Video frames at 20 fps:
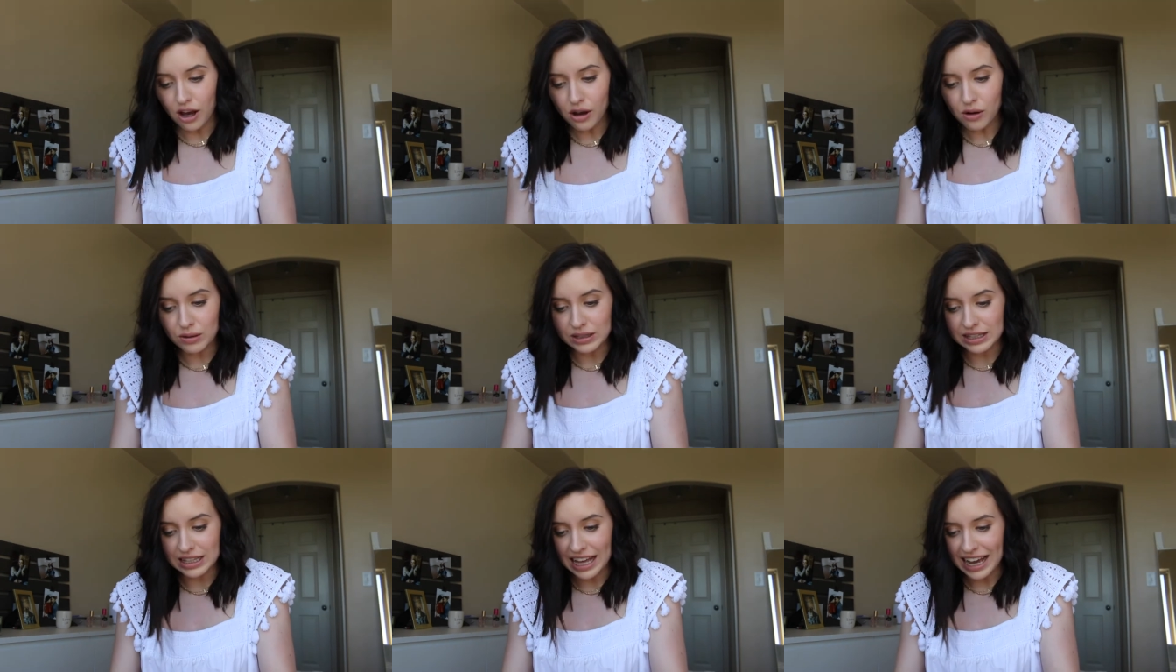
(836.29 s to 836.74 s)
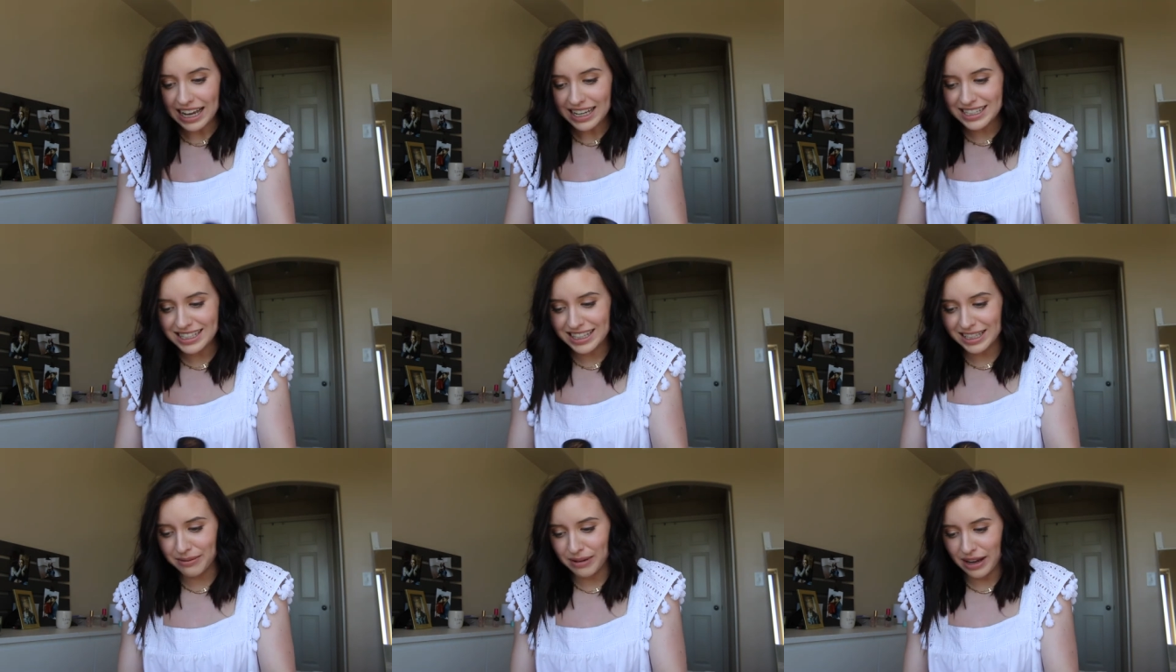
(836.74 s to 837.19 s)
Oh,
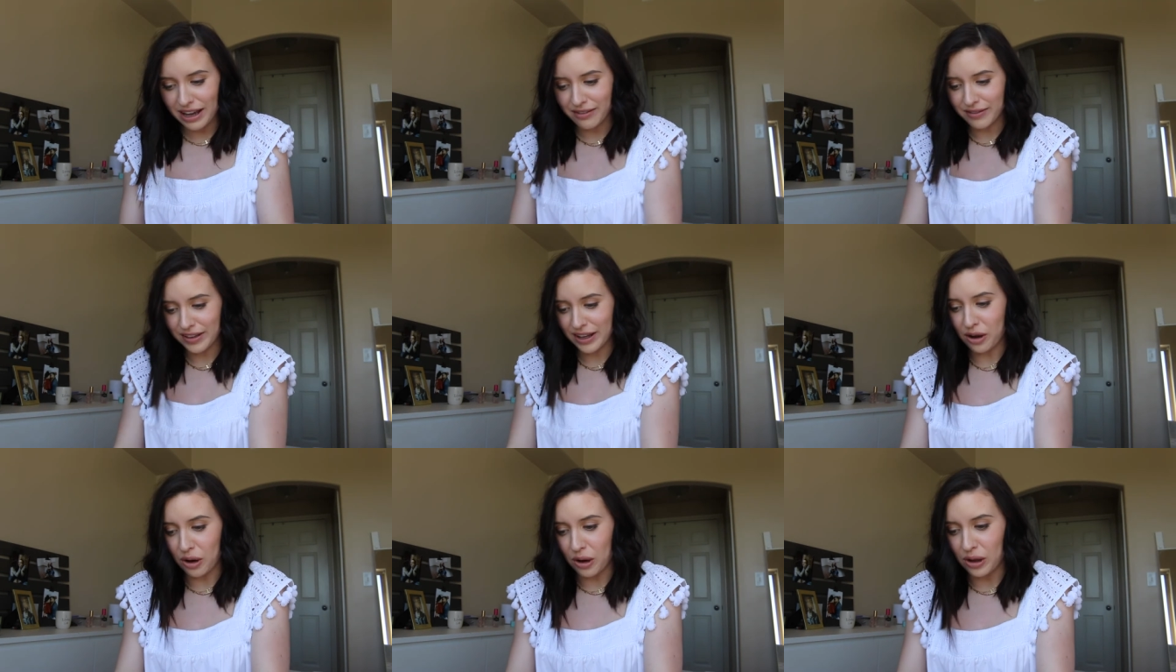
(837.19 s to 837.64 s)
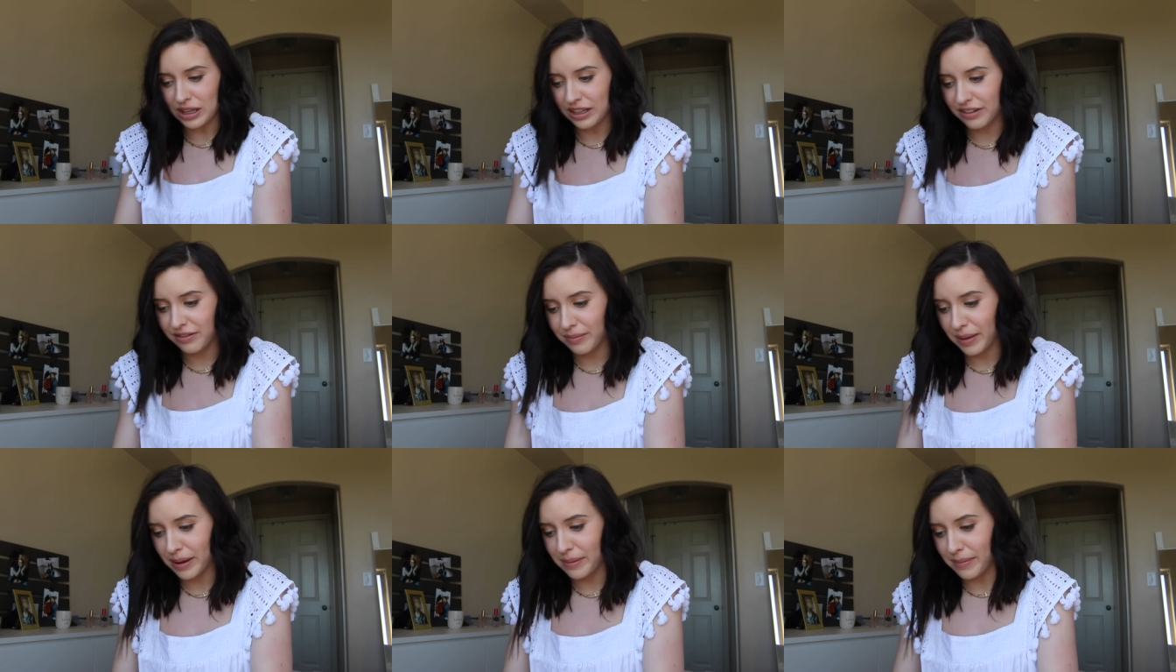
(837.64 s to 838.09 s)
lastly, we have like all
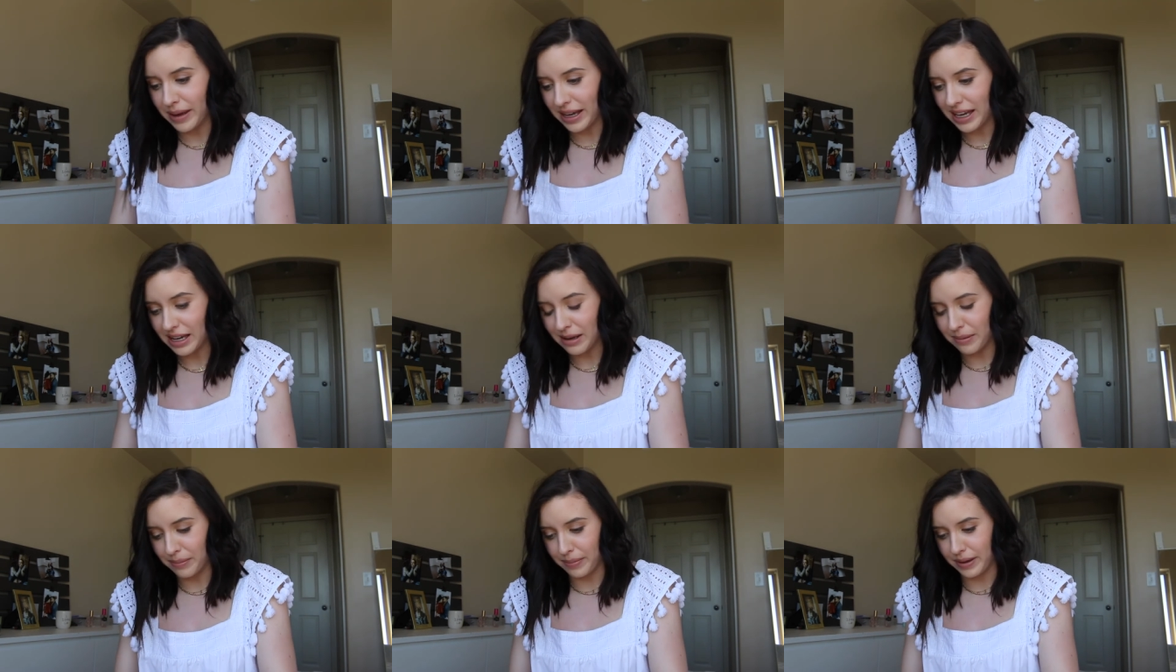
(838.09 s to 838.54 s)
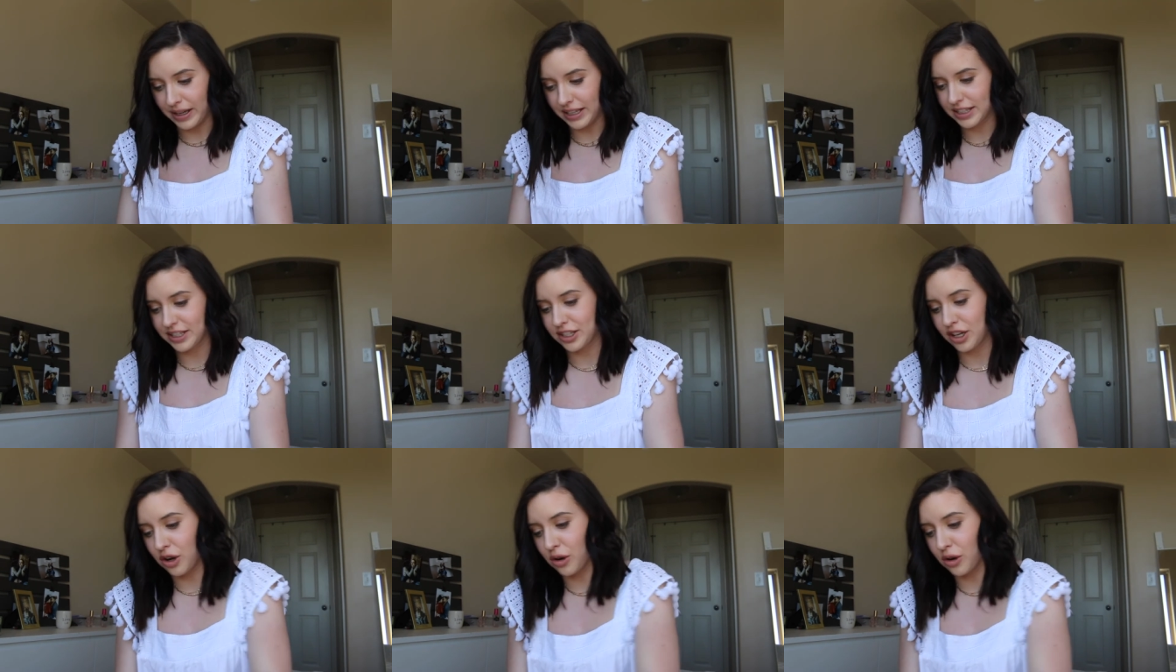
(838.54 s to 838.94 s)
of my makeup bits.